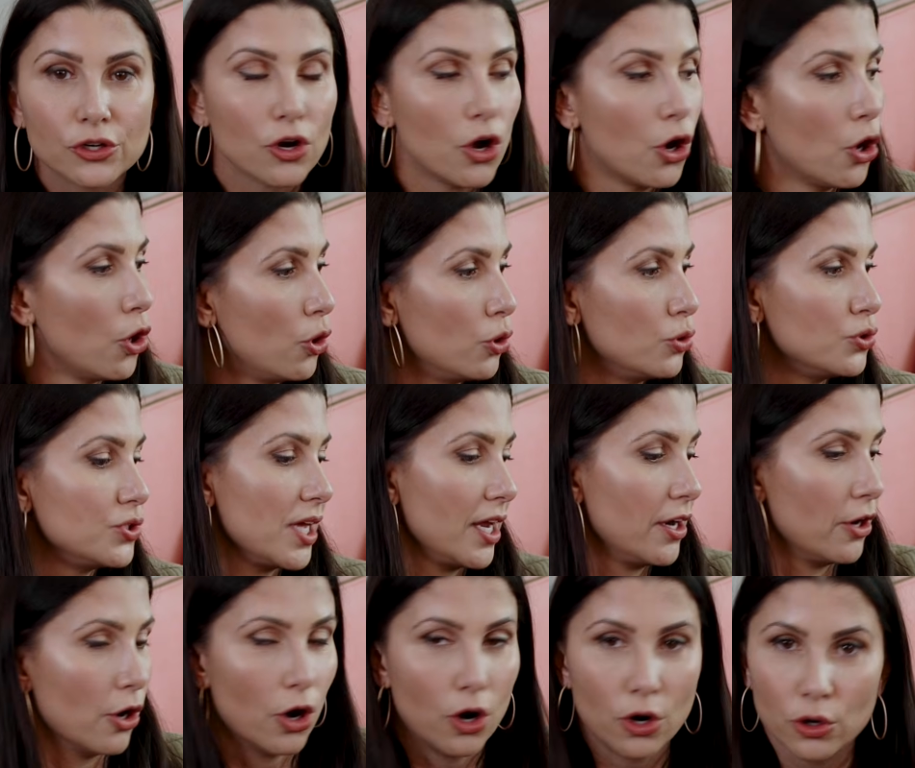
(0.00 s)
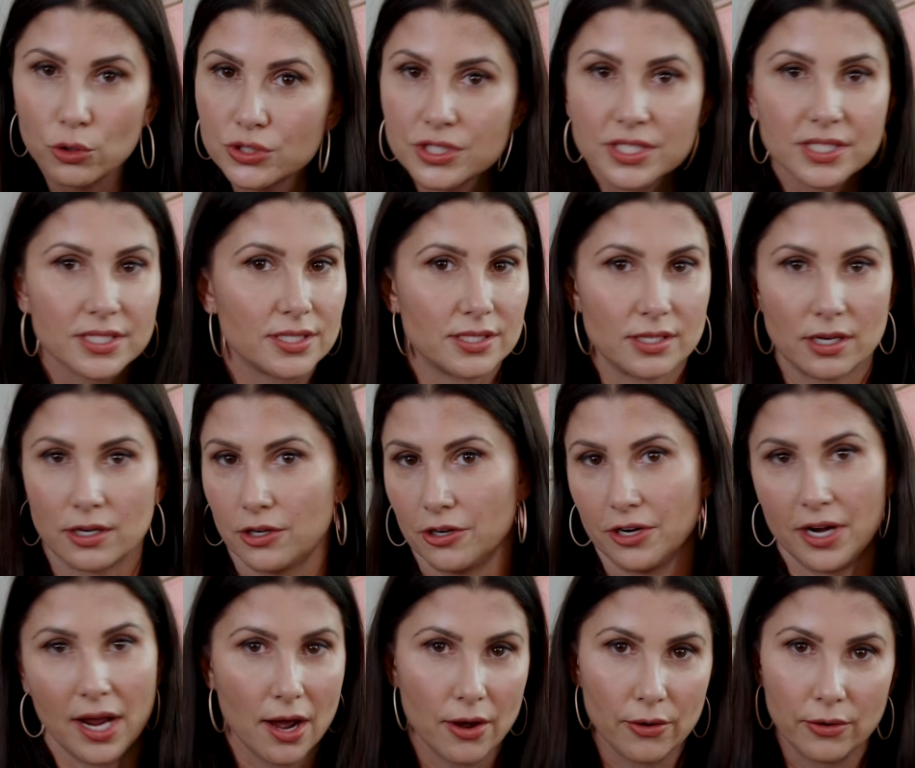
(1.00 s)
your hose and hose this sucker
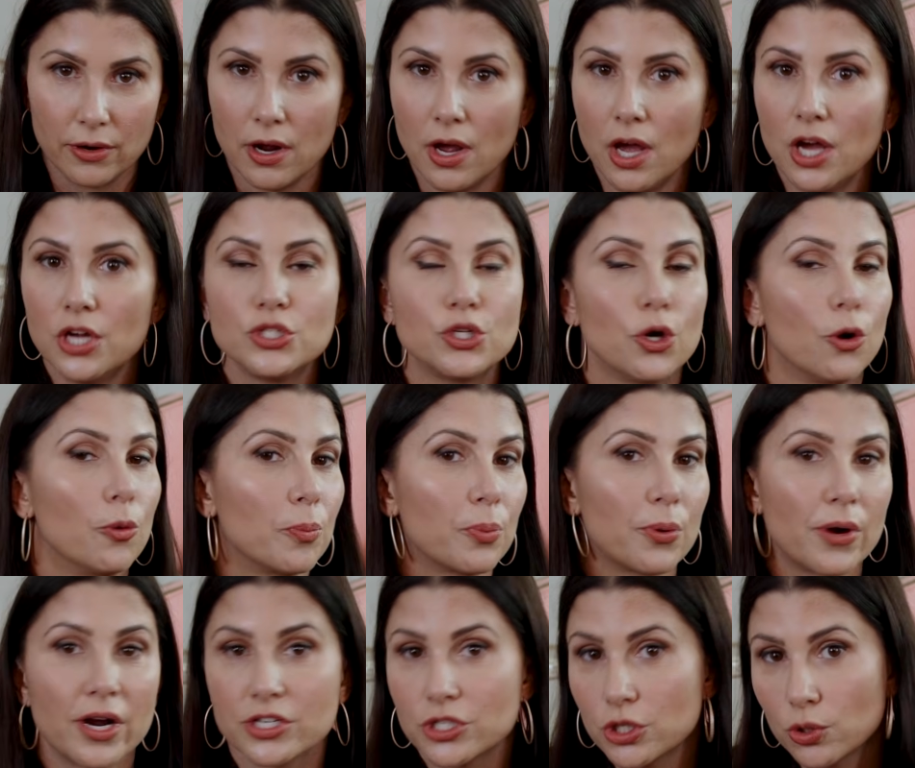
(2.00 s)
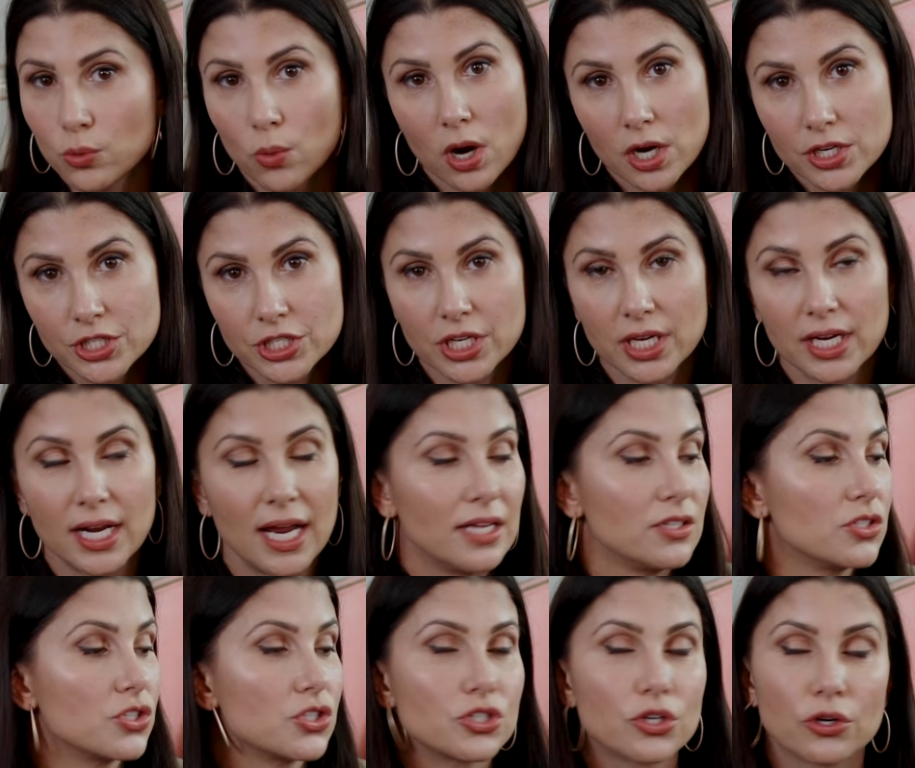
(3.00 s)
down. Don't pressure wash it,
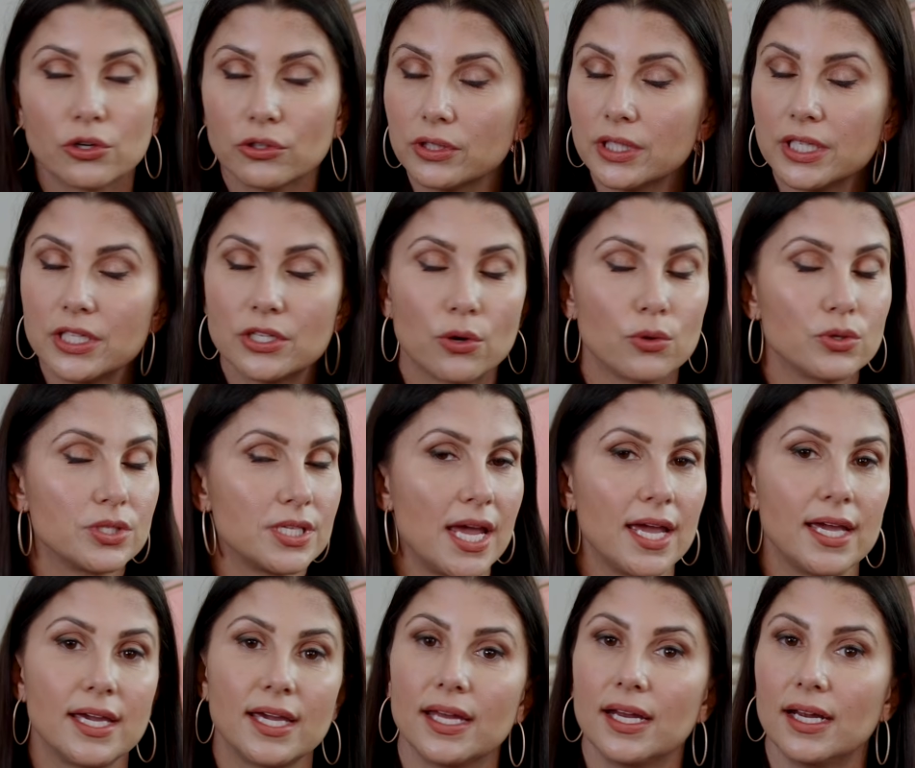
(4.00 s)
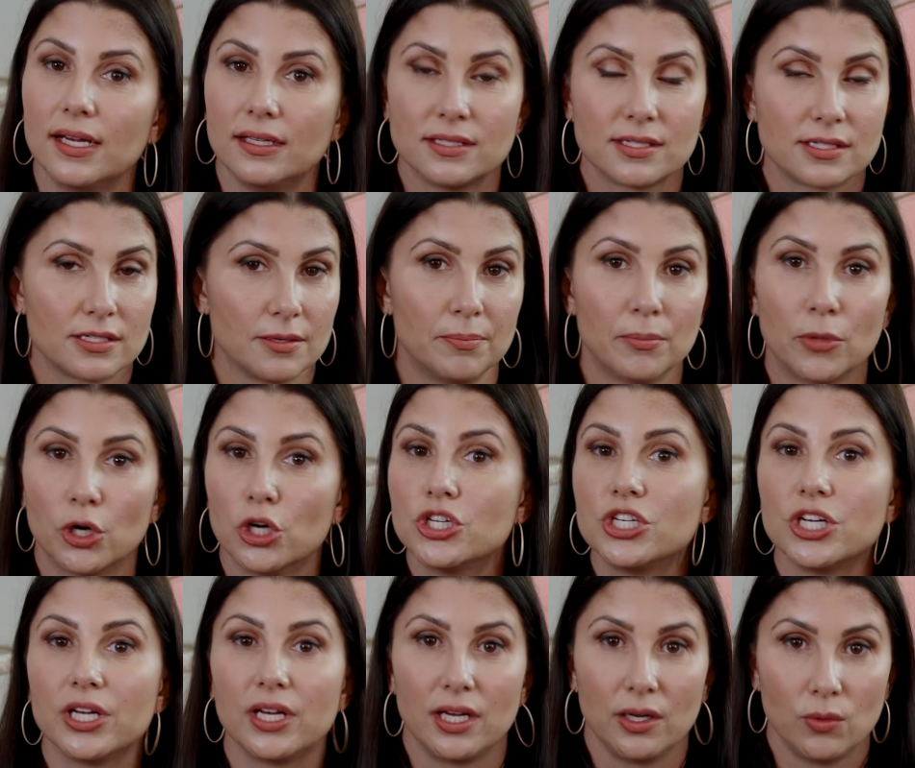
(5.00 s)
and certainly don't take it and
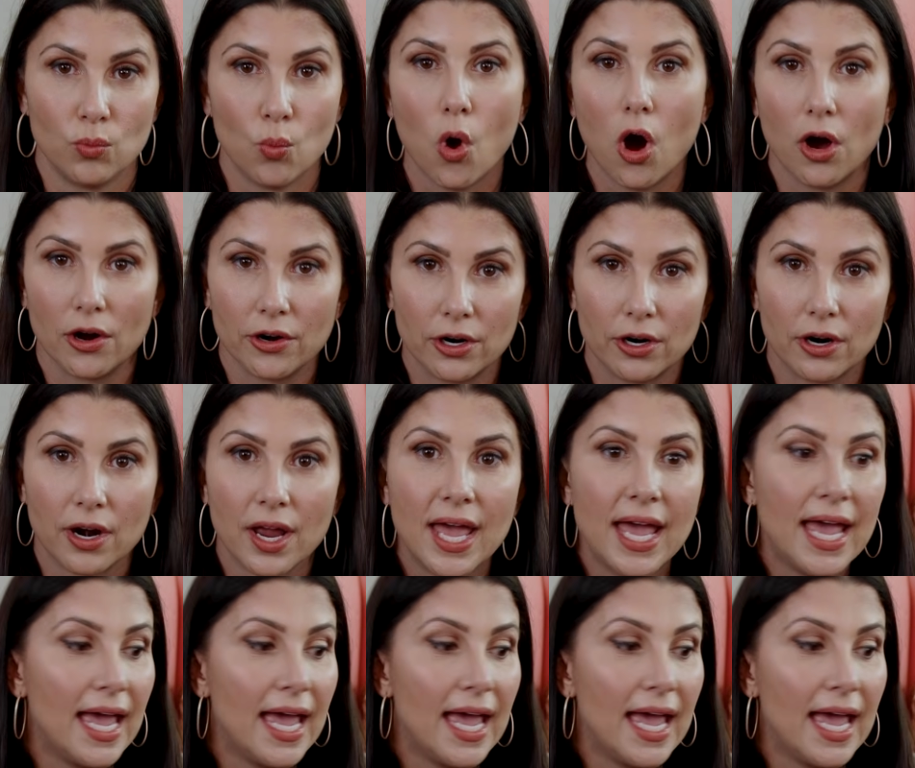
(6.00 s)
submerge it in water.